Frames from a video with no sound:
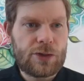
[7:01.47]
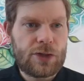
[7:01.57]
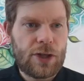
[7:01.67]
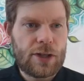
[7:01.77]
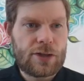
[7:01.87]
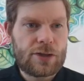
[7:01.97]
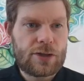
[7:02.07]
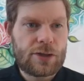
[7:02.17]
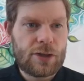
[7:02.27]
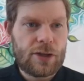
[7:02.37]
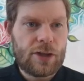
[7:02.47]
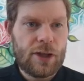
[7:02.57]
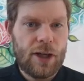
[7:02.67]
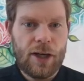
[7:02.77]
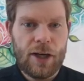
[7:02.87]
was just
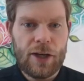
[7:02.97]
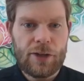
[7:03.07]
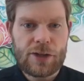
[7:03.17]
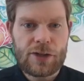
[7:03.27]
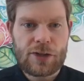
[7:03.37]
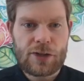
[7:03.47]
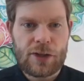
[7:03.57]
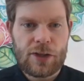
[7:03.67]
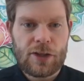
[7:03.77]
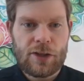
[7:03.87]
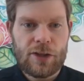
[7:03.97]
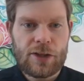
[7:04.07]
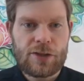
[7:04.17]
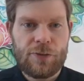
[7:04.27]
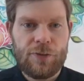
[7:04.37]
this
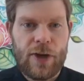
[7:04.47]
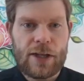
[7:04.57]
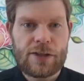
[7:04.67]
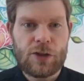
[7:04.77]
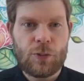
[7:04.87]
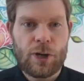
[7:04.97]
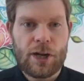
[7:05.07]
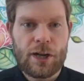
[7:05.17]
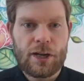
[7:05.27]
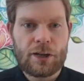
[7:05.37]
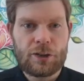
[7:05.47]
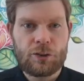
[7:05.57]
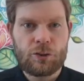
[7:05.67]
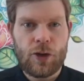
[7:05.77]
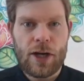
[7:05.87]
fancy way
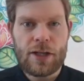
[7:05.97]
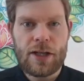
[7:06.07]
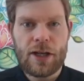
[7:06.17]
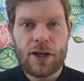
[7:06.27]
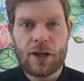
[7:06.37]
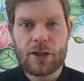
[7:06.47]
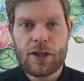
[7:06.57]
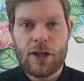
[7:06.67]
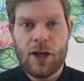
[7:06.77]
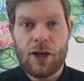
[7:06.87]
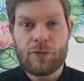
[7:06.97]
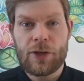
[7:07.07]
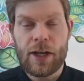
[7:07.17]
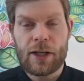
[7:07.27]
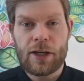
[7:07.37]
right here of
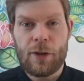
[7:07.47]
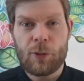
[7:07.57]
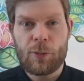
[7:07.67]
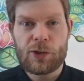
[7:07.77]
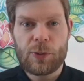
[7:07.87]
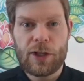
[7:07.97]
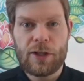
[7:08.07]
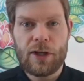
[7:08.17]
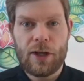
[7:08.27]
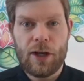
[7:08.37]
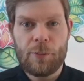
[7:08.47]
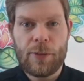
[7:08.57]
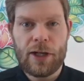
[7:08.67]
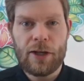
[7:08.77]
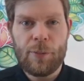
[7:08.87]
getting a number between a
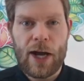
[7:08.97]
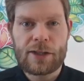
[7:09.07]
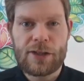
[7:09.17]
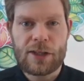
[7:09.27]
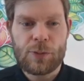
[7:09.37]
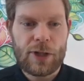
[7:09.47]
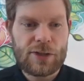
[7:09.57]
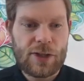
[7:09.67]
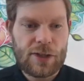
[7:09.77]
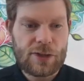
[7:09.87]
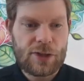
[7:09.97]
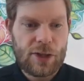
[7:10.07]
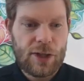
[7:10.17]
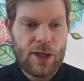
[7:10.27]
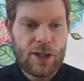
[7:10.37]
min and a max. That's why it says
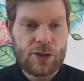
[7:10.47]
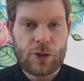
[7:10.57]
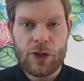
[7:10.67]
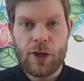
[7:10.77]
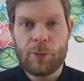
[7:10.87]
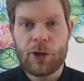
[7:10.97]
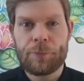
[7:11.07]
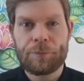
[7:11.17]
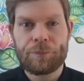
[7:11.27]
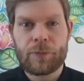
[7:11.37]
enter a number.